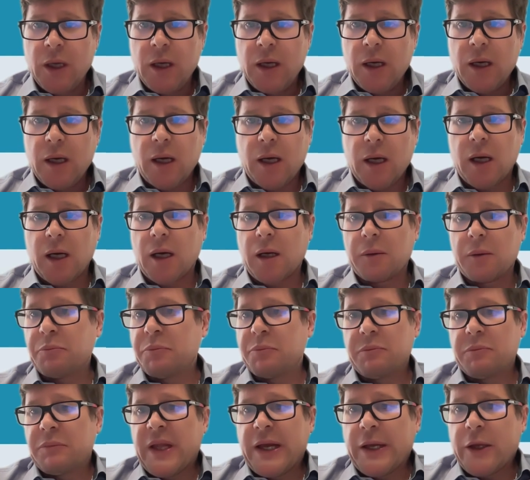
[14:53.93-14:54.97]

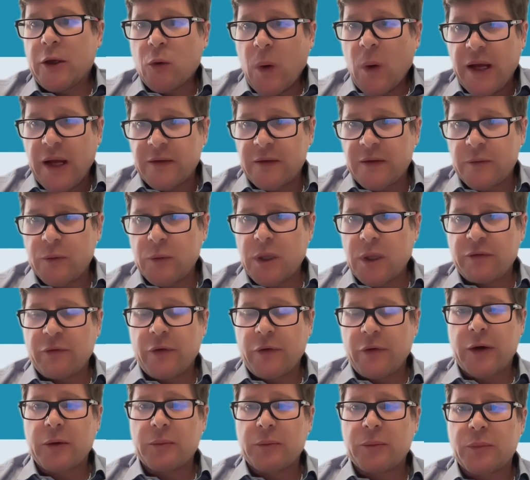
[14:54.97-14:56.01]
the US with a
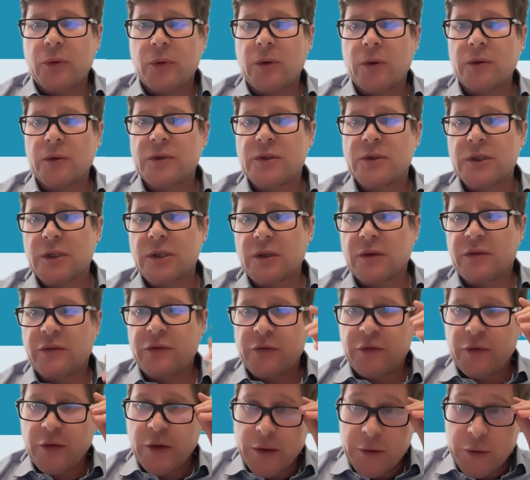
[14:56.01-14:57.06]
very broad
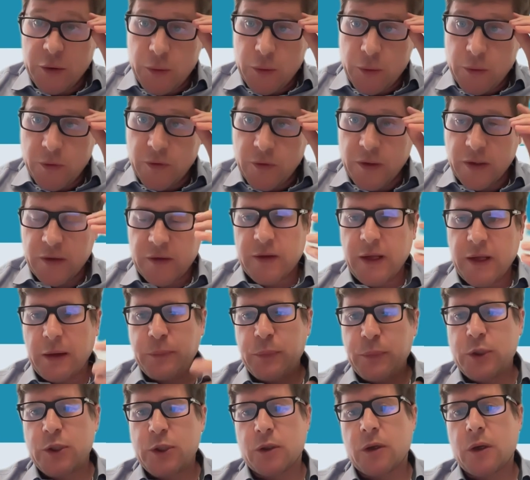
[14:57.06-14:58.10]
fair use
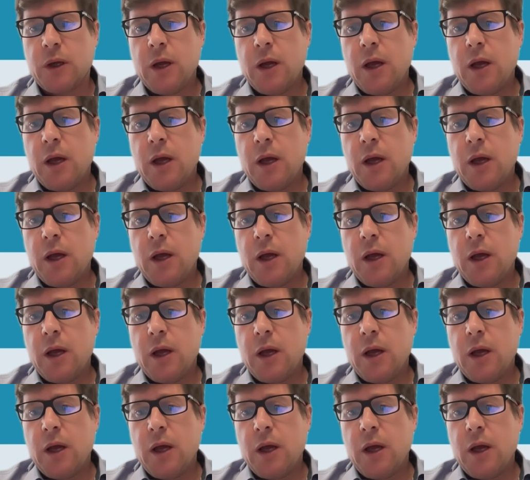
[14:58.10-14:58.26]
exception,